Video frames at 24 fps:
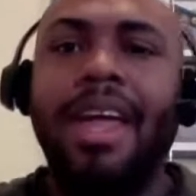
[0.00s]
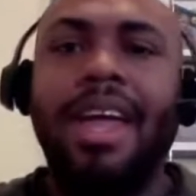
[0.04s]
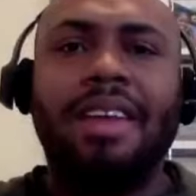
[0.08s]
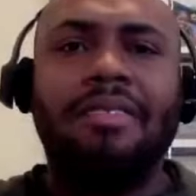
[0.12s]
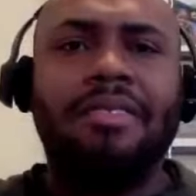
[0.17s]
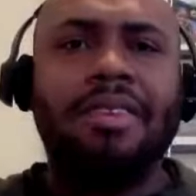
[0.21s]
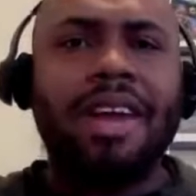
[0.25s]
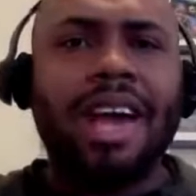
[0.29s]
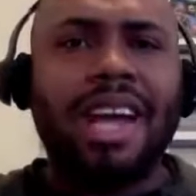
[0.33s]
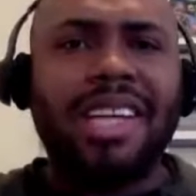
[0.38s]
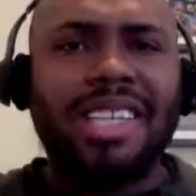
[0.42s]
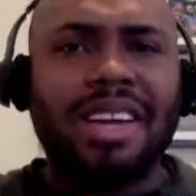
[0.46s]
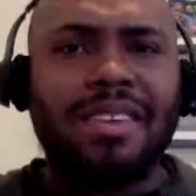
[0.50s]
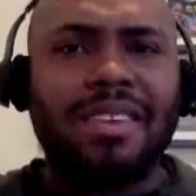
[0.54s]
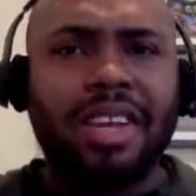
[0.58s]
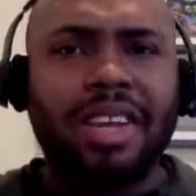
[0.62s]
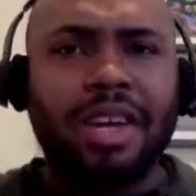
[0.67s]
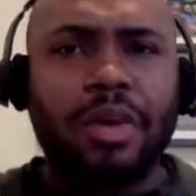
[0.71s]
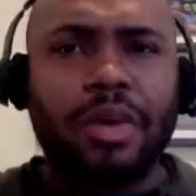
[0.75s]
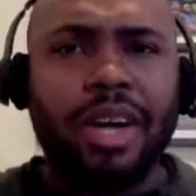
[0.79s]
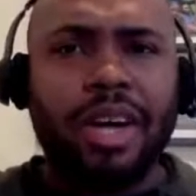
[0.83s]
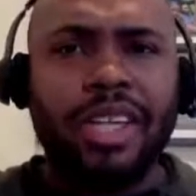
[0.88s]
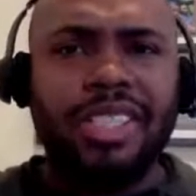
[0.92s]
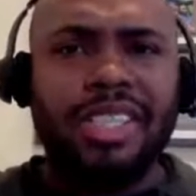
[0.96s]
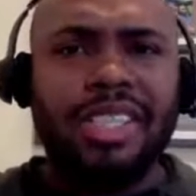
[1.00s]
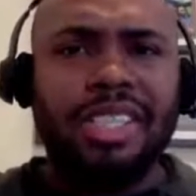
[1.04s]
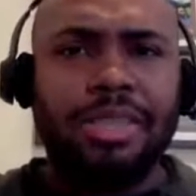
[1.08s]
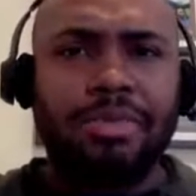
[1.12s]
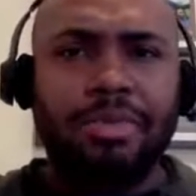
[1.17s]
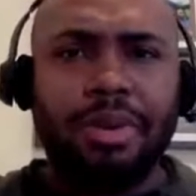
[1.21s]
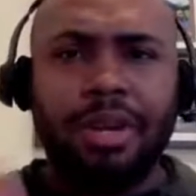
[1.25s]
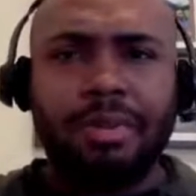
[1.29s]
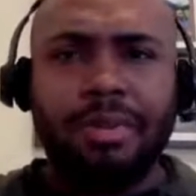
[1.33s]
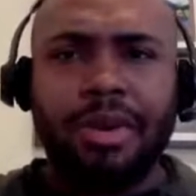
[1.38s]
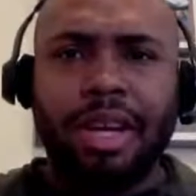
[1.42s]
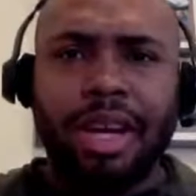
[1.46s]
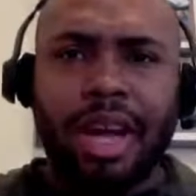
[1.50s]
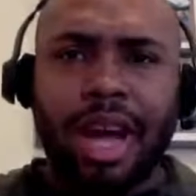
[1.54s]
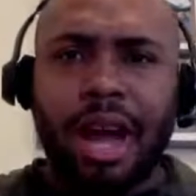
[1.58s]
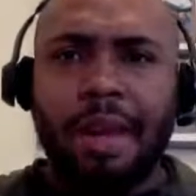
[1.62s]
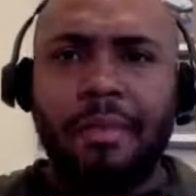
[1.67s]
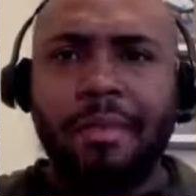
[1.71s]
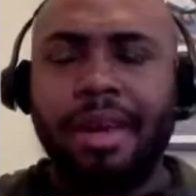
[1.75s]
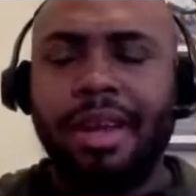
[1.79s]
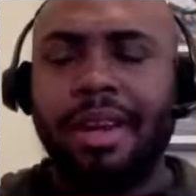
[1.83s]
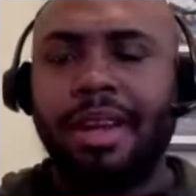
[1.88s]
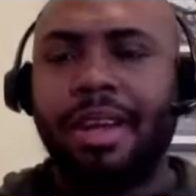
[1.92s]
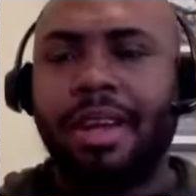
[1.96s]
And if you guys have any questions, put them in a
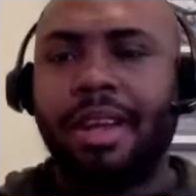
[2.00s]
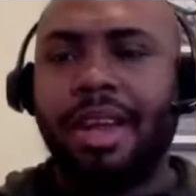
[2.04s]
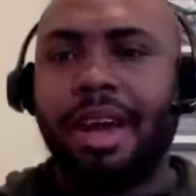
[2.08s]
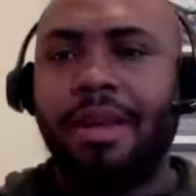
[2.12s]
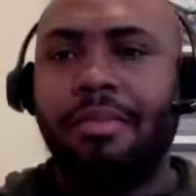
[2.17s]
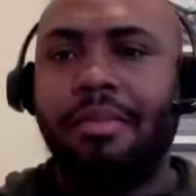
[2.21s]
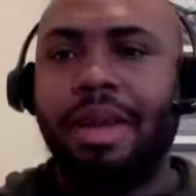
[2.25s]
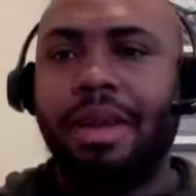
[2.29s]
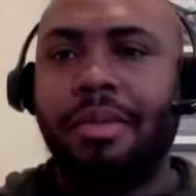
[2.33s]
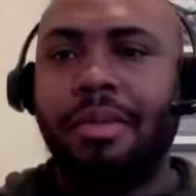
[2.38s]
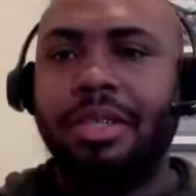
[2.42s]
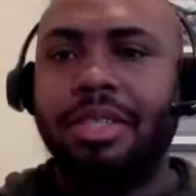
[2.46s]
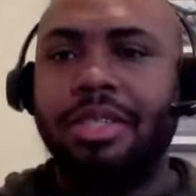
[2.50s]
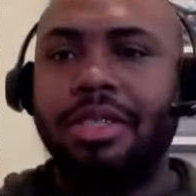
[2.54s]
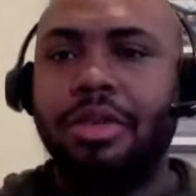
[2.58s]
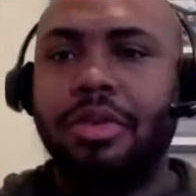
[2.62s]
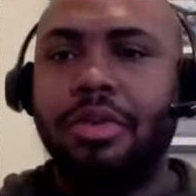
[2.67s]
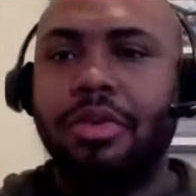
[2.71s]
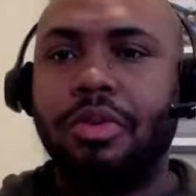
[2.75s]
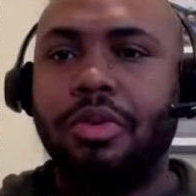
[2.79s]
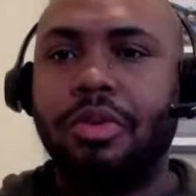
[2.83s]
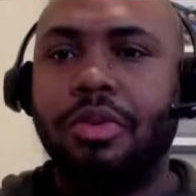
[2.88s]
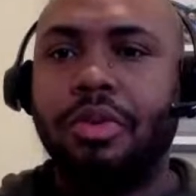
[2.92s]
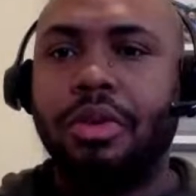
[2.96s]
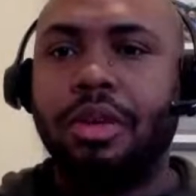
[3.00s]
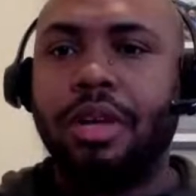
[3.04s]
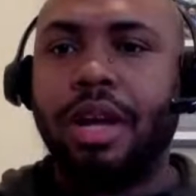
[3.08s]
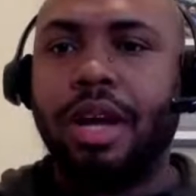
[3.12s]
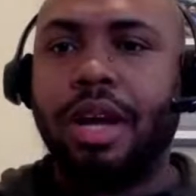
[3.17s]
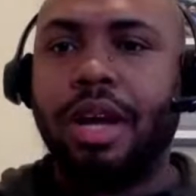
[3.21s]
comment, and I'll be able to